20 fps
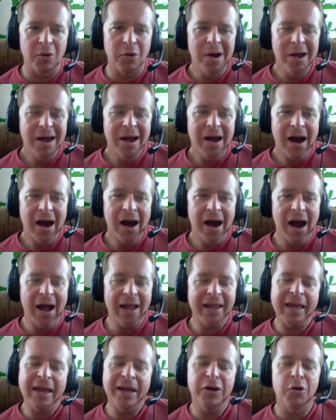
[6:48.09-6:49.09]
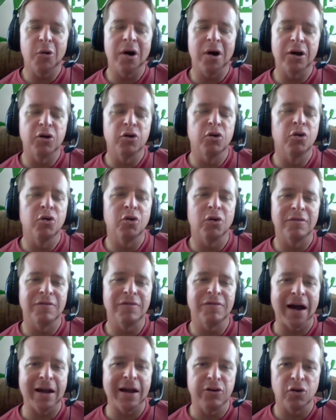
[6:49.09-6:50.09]
So I can't go on
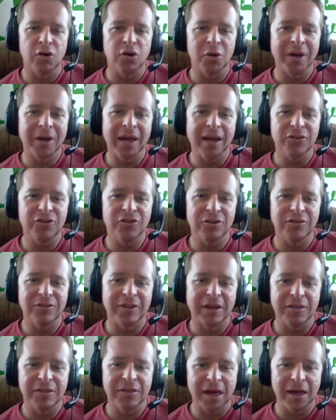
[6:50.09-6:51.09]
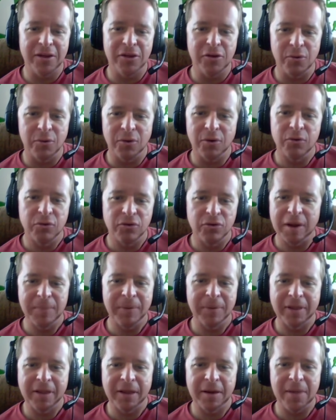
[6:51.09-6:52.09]
Google and find your locations that you
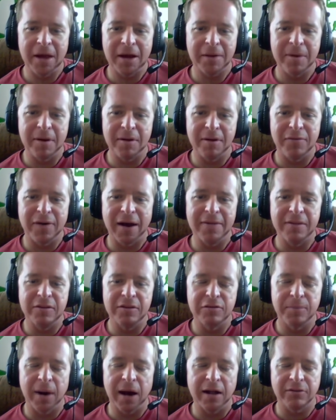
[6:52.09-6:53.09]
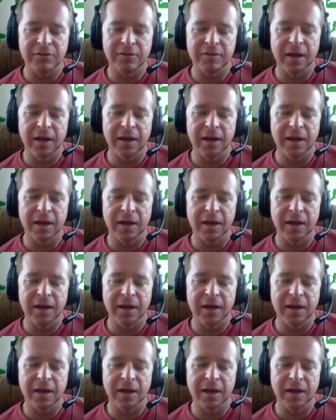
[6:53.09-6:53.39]
typically, I'm not gonna be able to find these spots.